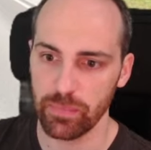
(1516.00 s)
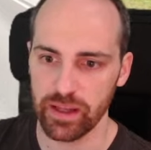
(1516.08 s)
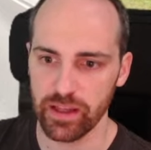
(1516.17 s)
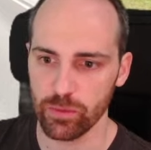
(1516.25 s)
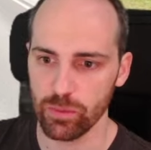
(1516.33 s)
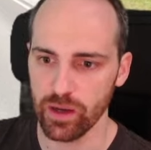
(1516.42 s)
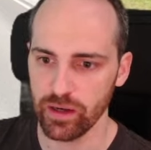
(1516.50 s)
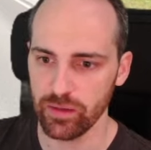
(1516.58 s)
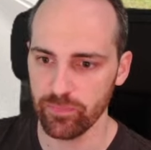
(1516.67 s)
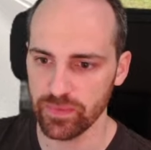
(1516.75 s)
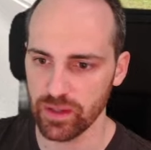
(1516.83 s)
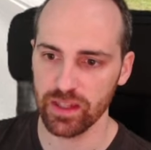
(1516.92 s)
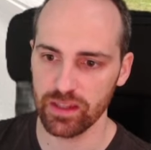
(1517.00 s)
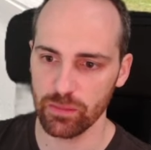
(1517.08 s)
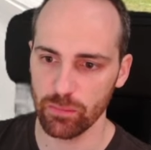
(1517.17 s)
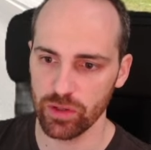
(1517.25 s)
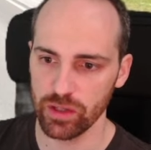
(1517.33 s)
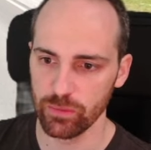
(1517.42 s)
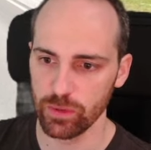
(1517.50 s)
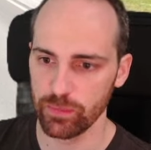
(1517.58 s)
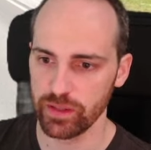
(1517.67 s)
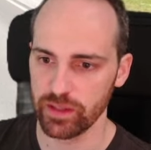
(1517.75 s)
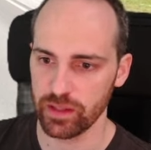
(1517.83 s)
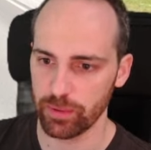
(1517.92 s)
player 1, then the model will
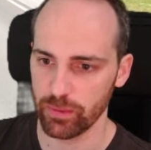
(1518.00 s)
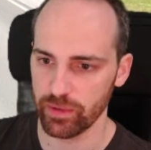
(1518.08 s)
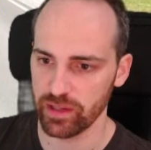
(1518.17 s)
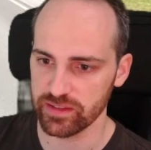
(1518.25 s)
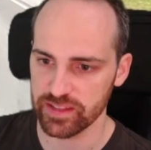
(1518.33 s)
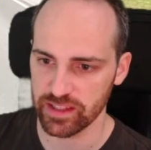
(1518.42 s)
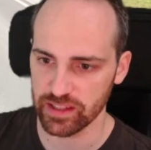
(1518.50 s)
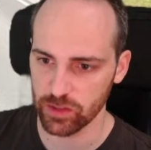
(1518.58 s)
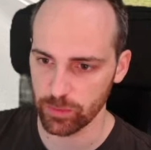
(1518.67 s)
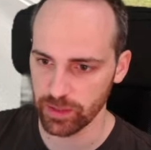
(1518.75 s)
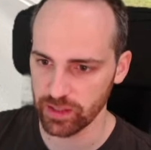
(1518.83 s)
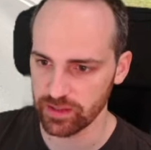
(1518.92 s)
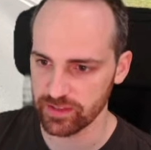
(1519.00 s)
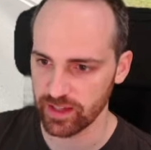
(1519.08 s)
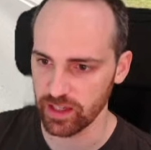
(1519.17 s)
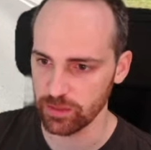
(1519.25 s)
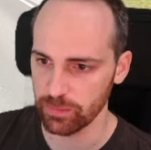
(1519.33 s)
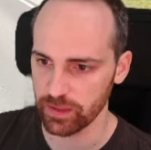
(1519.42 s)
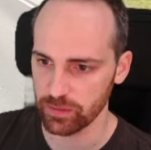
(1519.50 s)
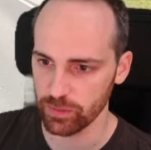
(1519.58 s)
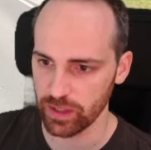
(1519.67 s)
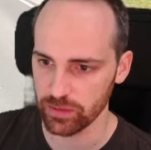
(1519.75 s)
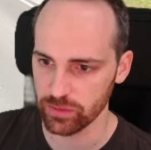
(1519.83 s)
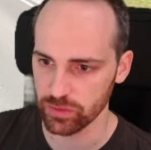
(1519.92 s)
be the provider chat Anthropic in this case, but we
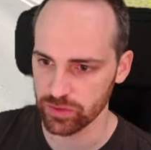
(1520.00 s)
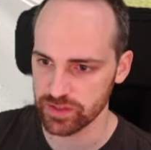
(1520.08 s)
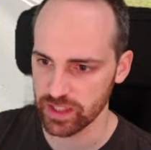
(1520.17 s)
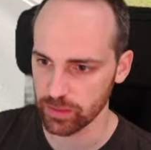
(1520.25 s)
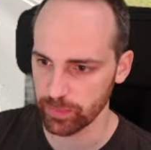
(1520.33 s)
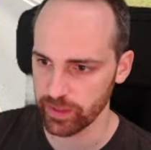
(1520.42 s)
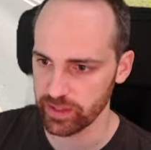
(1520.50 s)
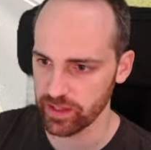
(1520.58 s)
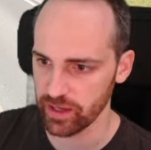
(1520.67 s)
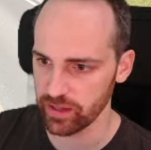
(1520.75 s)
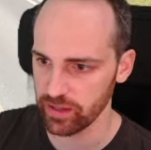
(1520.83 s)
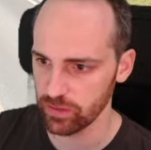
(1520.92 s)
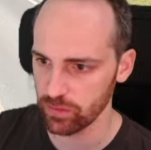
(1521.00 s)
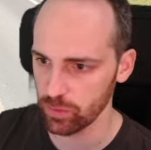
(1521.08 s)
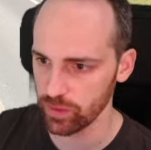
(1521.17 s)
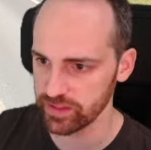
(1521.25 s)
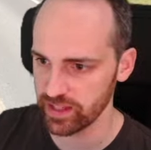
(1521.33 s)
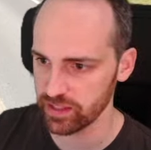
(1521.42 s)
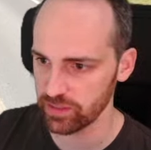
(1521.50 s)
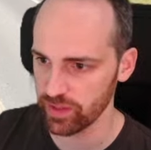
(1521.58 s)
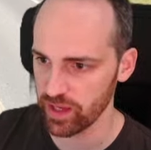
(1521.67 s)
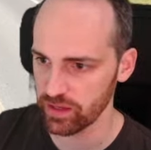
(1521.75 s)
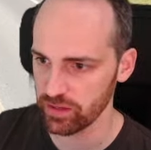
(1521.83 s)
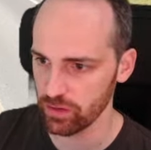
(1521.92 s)
can use chat OpenAI, Google Generative
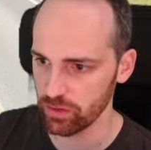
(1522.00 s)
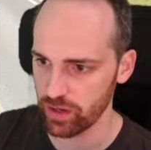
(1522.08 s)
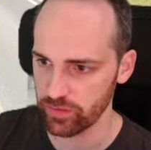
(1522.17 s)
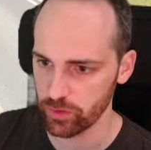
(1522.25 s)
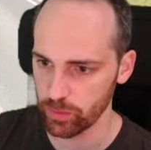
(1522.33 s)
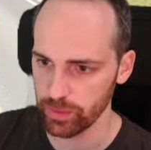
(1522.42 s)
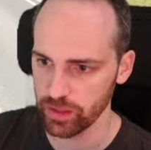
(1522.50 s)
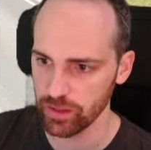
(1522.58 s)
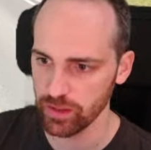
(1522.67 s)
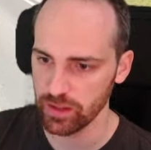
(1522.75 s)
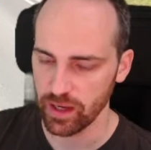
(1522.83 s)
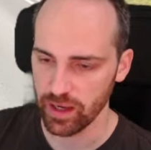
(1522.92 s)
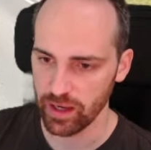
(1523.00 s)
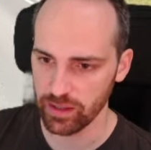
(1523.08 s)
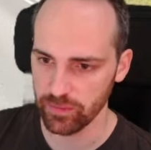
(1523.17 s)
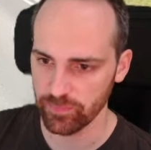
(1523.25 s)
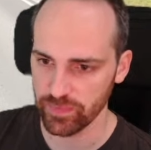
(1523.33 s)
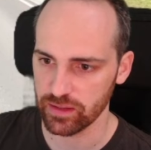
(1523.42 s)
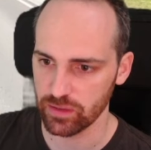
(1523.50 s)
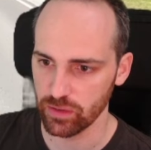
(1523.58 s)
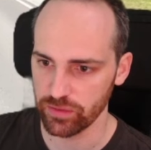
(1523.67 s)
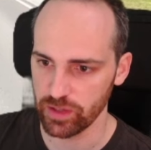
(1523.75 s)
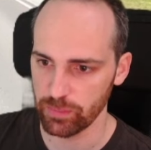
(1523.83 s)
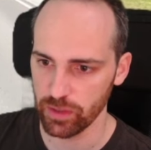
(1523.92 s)
AI or Anthropic, and the
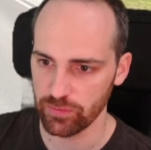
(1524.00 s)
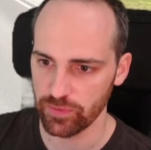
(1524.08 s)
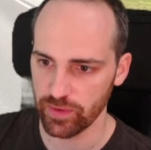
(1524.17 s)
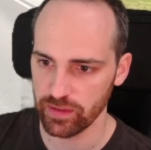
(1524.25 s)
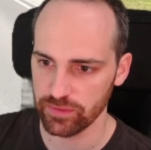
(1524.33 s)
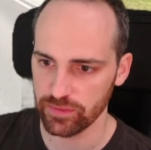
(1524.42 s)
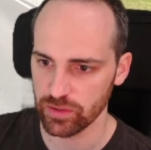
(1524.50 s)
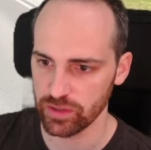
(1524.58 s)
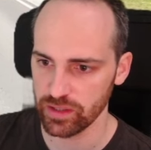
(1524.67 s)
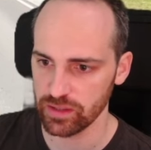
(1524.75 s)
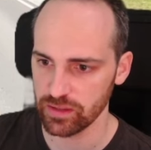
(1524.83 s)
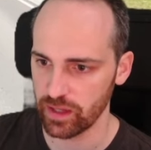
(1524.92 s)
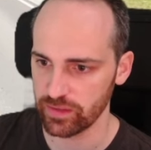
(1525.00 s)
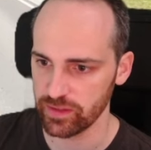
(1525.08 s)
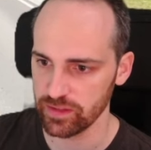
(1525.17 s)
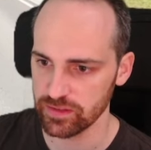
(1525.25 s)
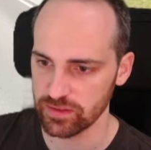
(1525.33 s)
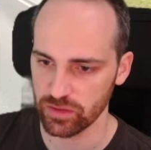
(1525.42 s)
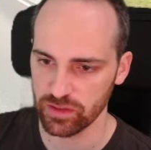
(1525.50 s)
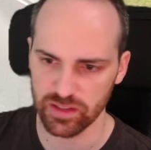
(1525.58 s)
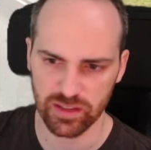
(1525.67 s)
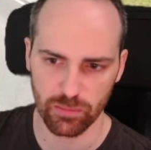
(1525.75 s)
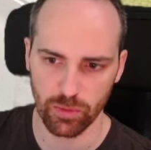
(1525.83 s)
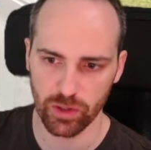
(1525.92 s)
Claude 3.5 Sonnet like this. So this
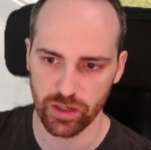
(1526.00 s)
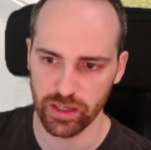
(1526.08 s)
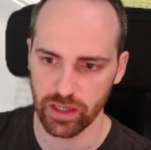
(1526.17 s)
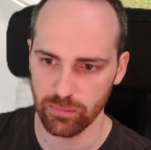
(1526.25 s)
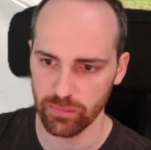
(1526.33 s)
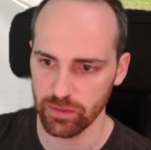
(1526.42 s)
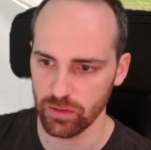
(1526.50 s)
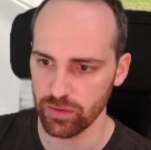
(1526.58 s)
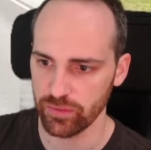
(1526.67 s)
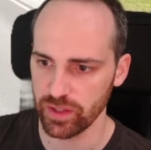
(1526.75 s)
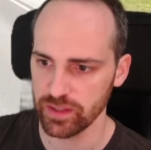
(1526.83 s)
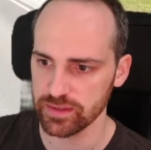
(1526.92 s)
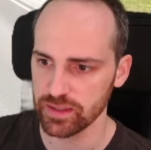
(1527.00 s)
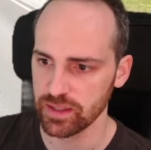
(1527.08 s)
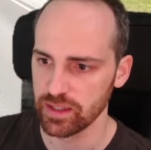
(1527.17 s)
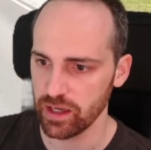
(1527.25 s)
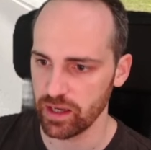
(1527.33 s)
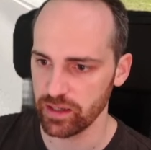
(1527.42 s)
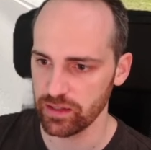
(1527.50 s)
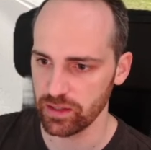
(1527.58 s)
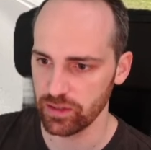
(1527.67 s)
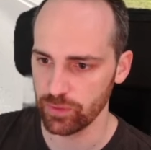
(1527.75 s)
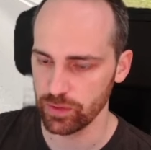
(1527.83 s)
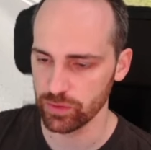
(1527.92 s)
is the model name, all of this. And
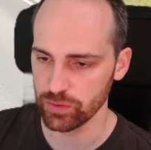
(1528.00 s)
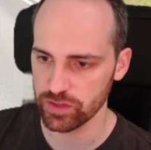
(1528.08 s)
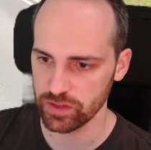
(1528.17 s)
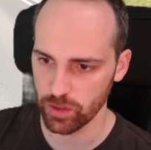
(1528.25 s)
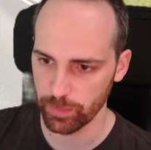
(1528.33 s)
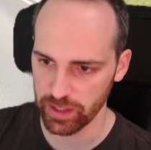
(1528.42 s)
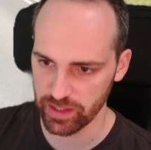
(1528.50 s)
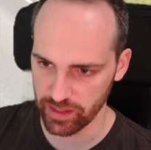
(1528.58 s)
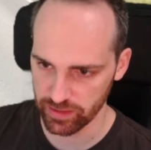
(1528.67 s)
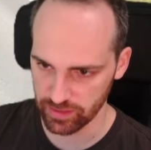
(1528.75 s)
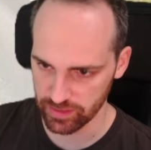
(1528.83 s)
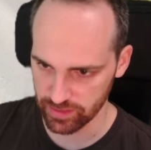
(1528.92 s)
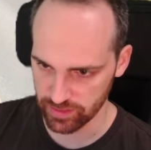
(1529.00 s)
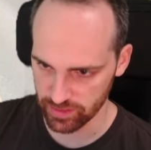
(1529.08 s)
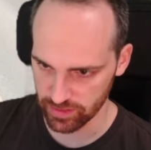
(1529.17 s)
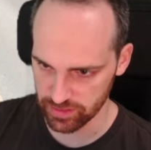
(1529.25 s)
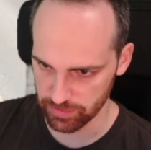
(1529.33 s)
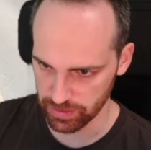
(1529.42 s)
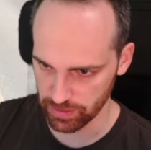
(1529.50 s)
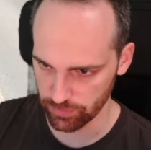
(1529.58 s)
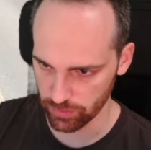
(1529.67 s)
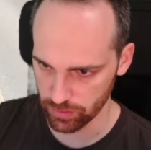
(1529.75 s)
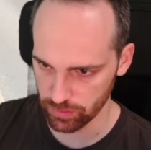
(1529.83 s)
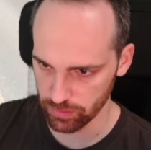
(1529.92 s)
if we use OpenAI, this is the
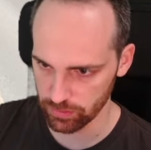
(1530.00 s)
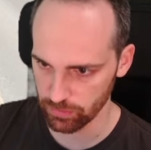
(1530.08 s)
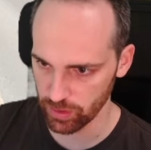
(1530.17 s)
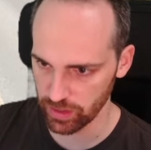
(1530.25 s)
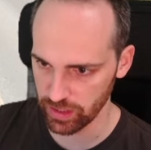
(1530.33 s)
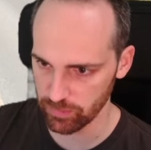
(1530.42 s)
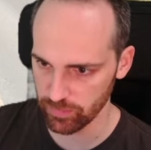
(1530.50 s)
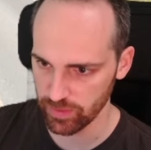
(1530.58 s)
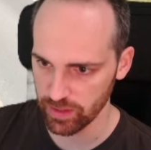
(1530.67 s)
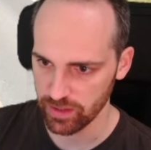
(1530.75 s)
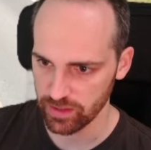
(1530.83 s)
GPT-4o model name,